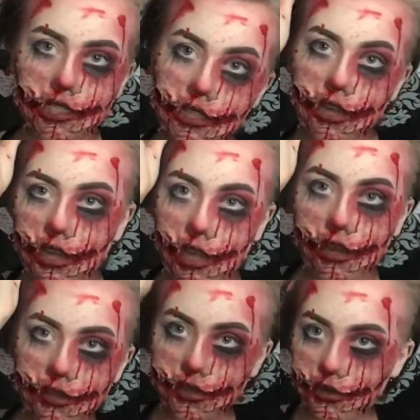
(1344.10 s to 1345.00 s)
is not how
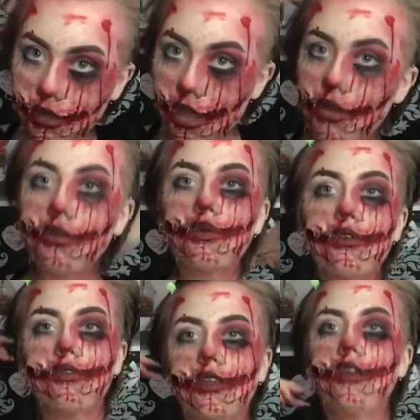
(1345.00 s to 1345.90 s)
you
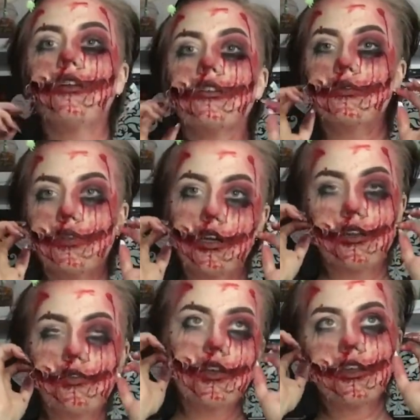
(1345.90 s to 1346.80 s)
remove these, but I
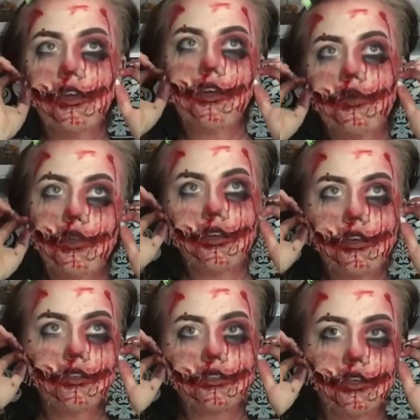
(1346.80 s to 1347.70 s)
don't fucking care
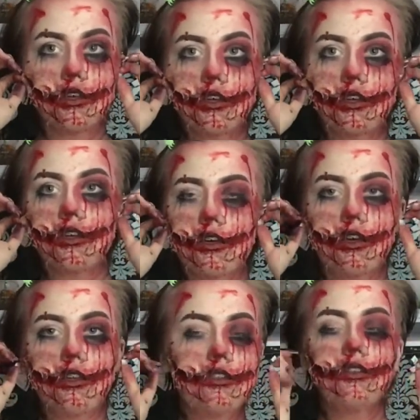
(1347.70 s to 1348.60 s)
because I
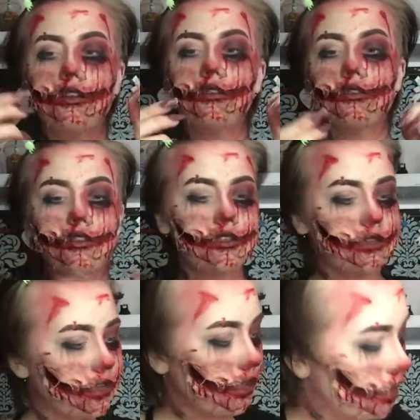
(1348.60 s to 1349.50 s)
need to go to the
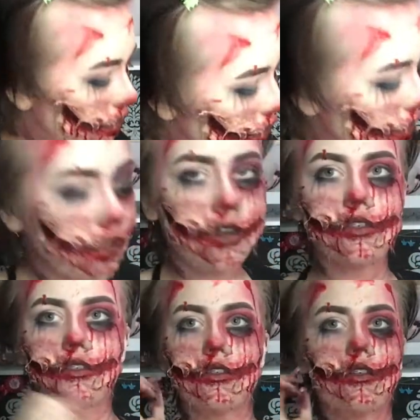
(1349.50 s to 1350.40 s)
sauna that
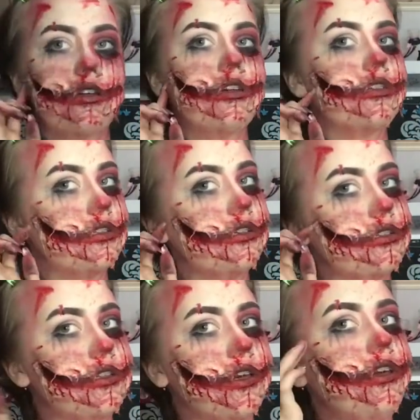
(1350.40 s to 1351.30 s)
is still
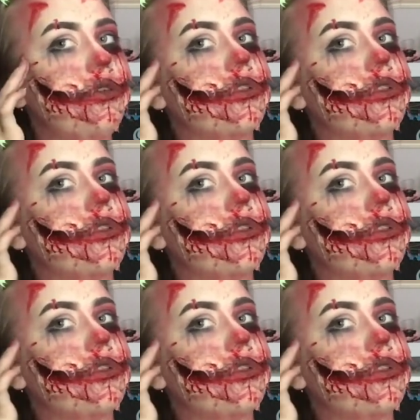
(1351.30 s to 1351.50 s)
sticky.